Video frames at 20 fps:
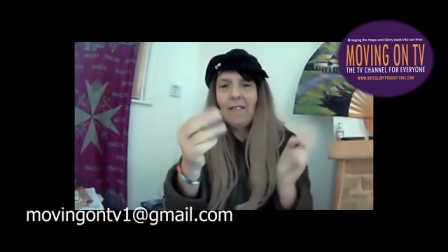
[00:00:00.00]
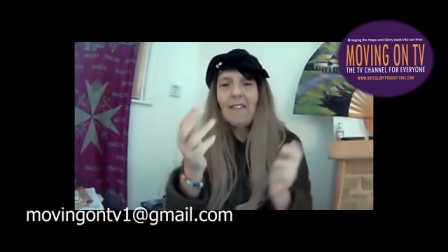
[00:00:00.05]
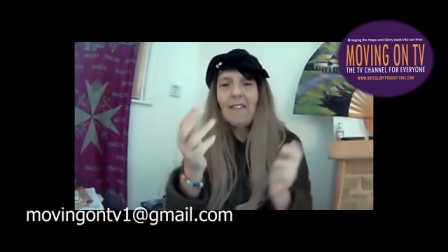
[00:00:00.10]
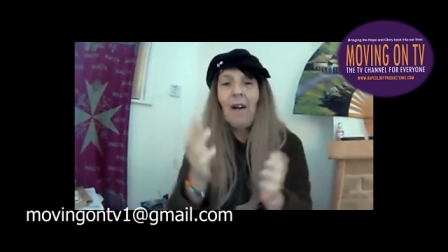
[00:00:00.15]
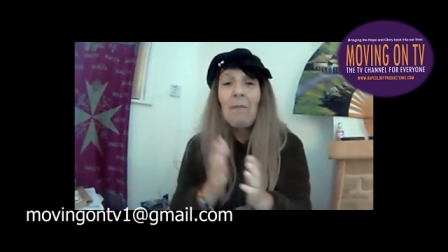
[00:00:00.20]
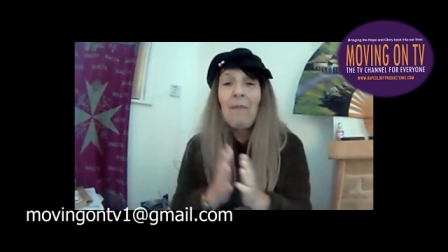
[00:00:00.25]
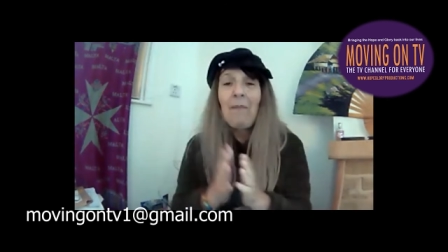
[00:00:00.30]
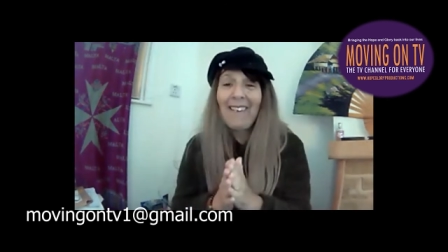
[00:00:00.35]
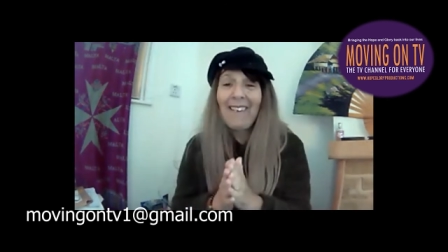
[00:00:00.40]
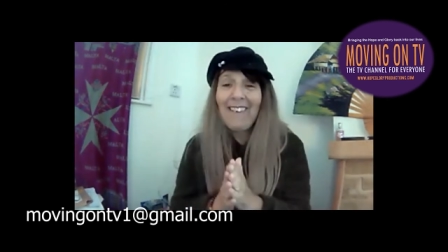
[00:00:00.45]

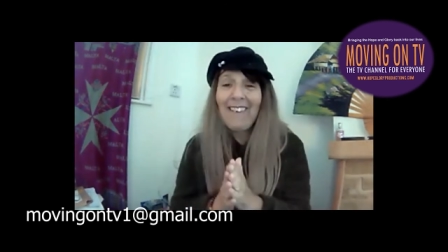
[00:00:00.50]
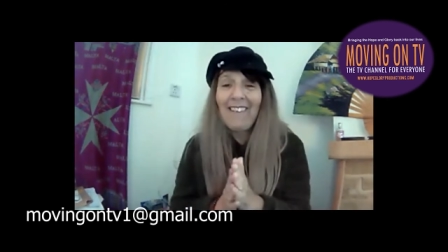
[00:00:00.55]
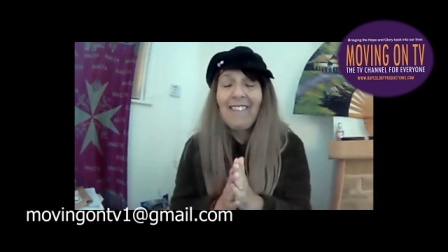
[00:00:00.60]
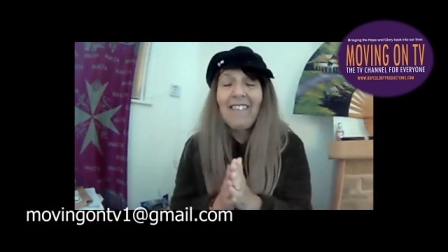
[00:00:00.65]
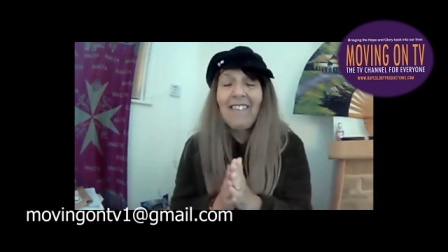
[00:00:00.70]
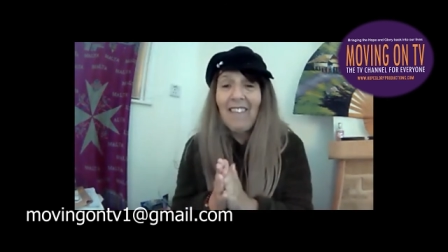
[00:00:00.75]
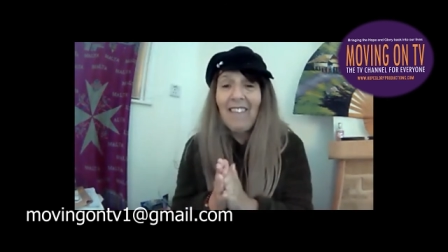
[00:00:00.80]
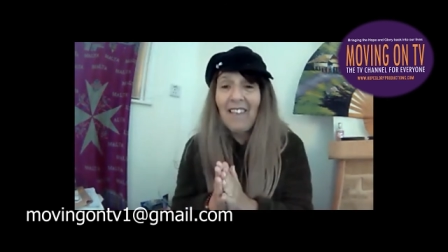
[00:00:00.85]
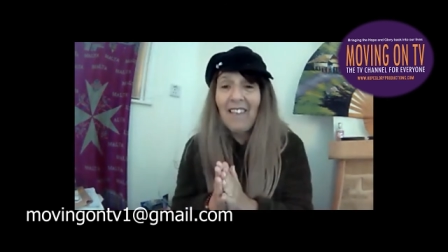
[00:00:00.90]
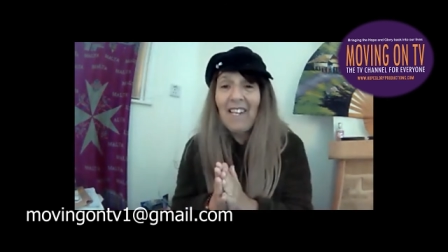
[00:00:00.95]
Come back
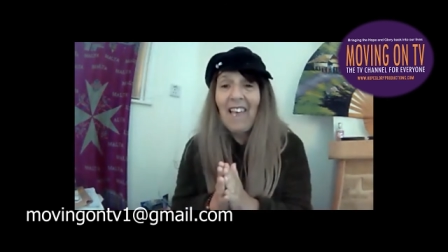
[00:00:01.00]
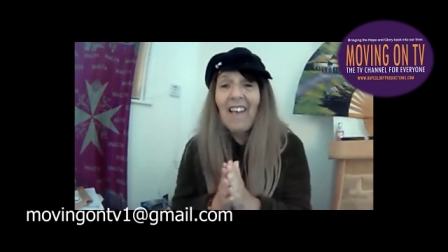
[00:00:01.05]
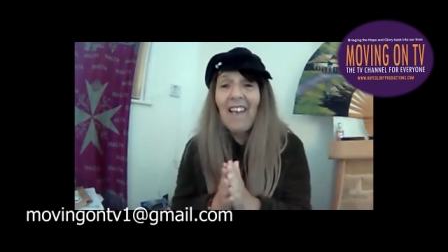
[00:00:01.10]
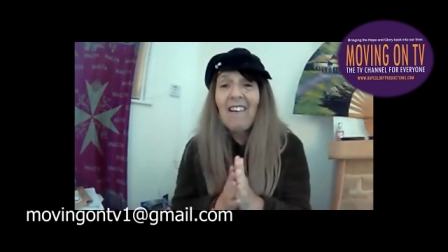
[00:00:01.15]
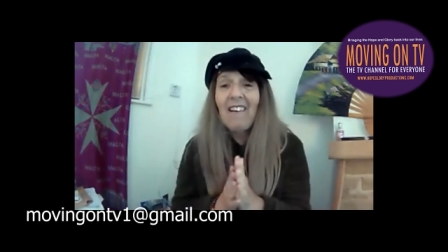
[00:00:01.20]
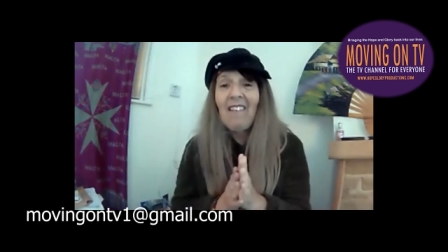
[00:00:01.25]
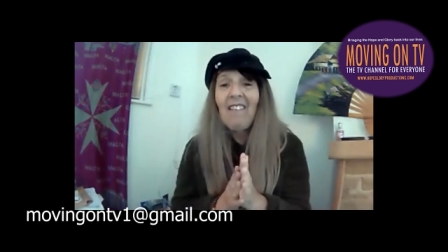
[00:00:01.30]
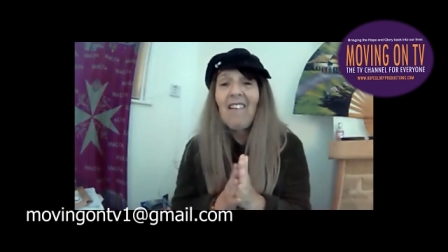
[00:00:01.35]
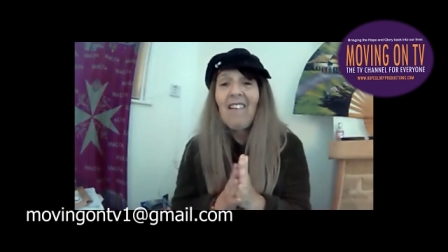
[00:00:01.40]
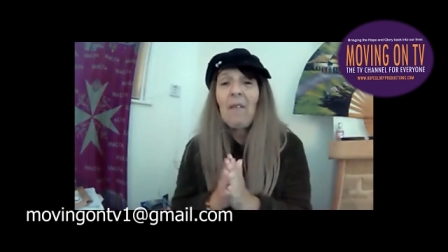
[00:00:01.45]
into the
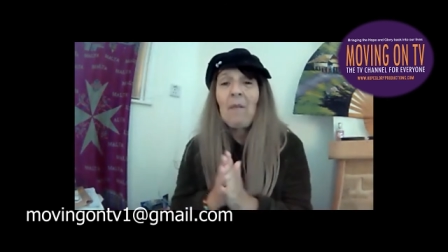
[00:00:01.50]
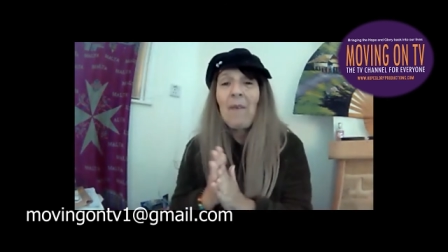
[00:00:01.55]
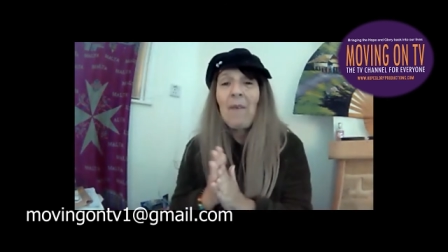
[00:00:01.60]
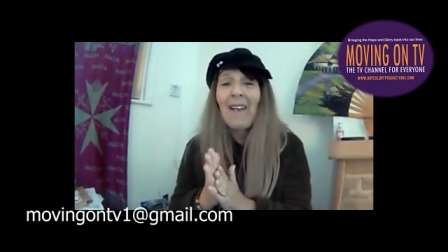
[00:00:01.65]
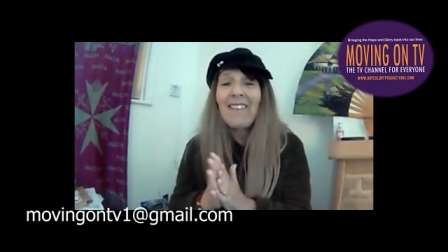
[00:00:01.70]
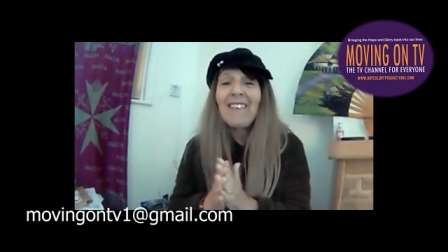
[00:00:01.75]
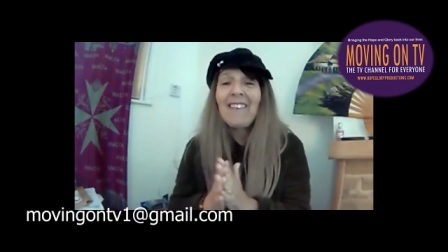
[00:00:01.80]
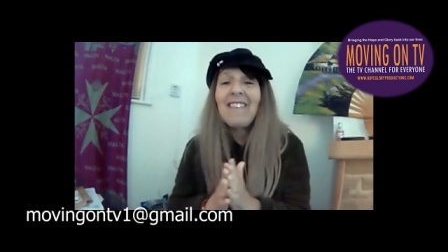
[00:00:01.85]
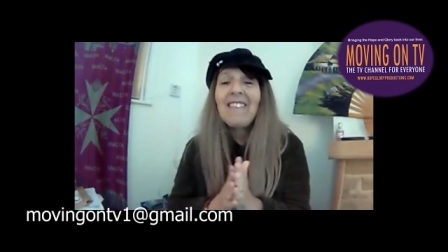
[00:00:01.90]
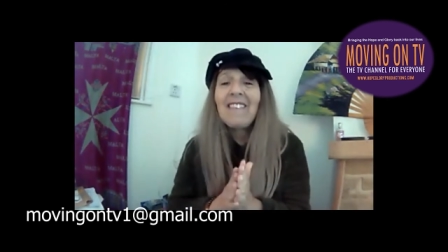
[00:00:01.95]
now. Come
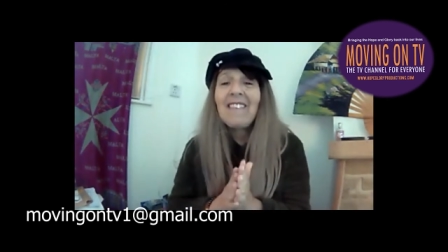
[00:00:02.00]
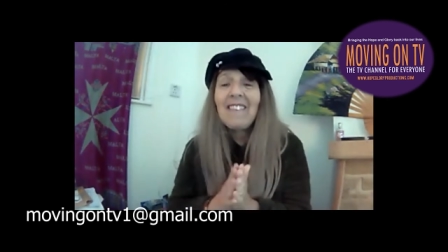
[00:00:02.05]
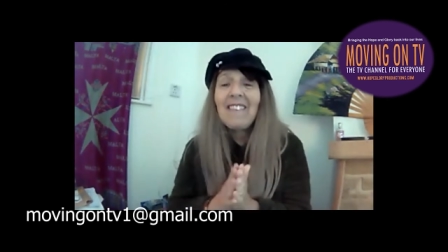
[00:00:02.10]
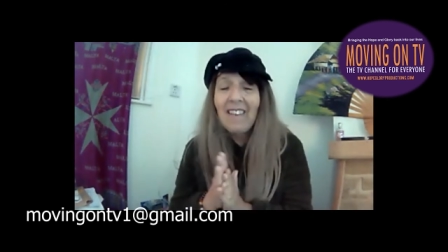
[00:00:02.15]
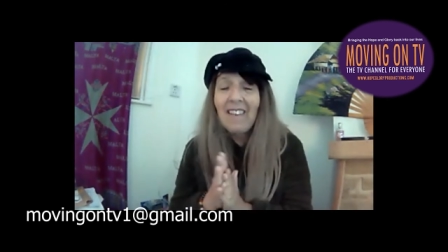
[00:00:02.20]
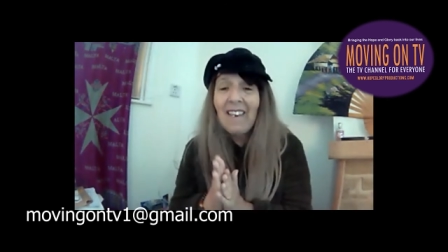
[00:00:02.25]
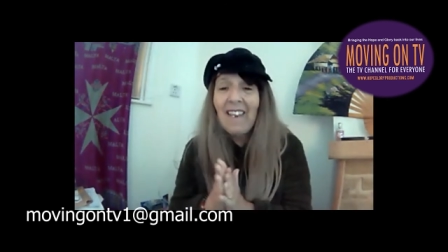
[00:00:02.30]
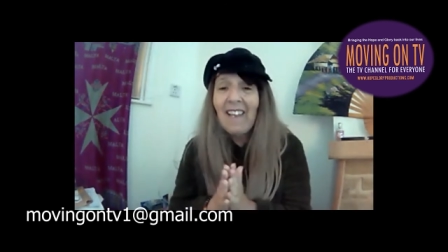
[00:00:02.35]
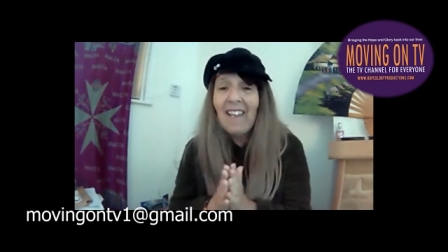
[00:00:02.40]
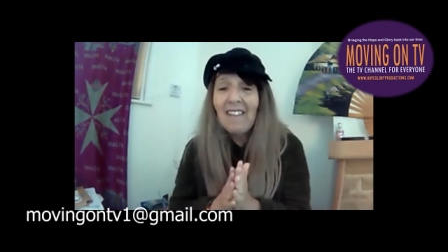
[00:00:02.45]
back into
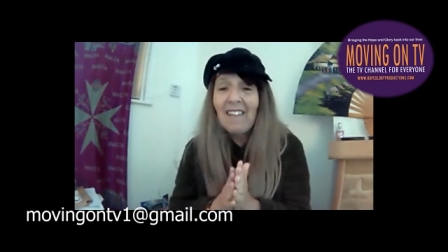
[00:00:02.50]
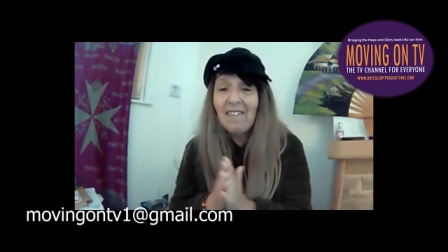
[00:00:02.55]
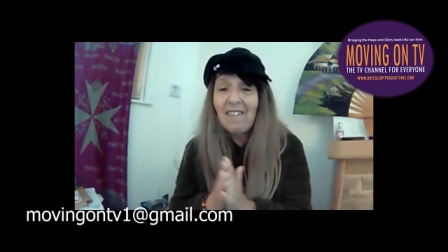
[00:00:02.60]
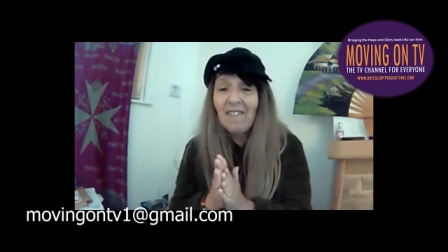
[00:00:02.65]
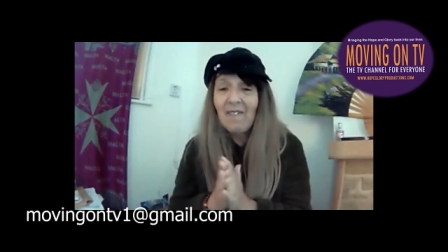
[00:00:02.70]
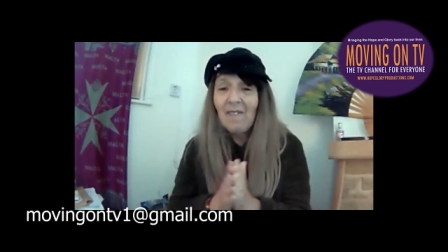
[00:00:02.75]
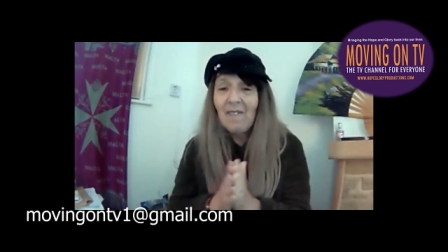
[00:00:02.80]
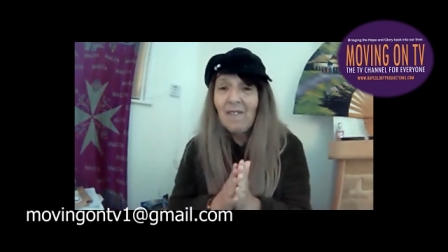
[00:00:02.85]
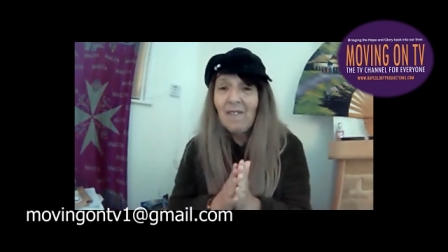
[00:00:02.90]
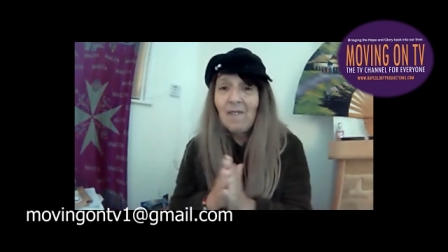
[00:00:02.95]
the now.
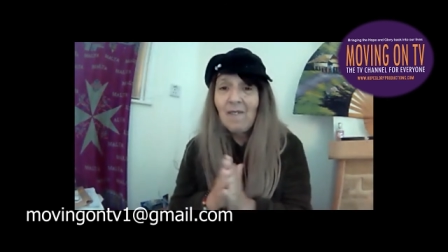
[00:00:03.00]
